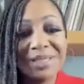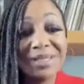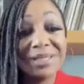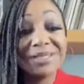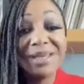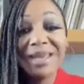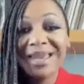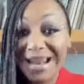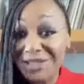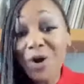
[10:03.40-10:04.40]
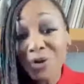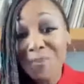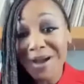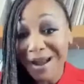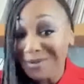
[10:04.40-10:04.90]
sis. And I told her
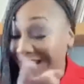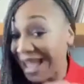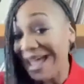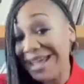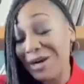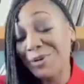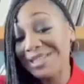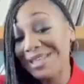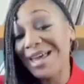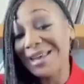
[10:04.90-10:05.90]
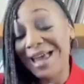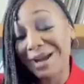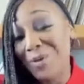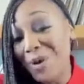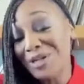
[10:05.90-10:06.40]
about it. I was like, hey, Chrisette had
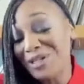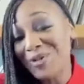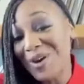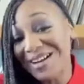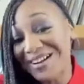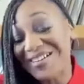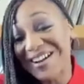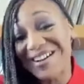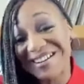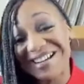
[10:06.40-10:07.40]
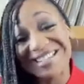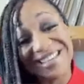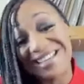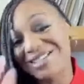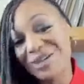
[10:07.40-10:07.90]
quoted you on her.
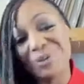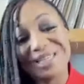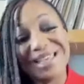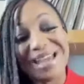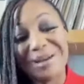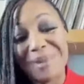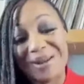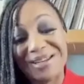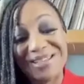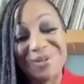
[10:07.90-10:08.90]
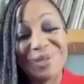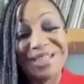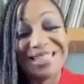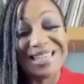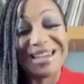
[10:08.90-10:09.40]
She was excited about it. She was really
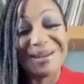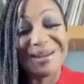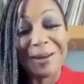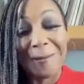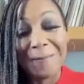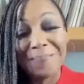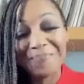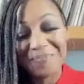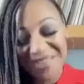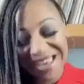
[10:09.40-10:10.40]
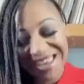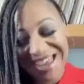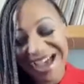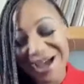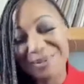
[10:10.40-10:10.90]
excited about it.
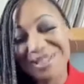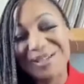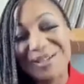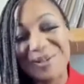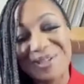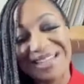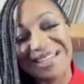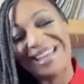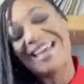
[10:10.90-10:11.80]
Absolutely.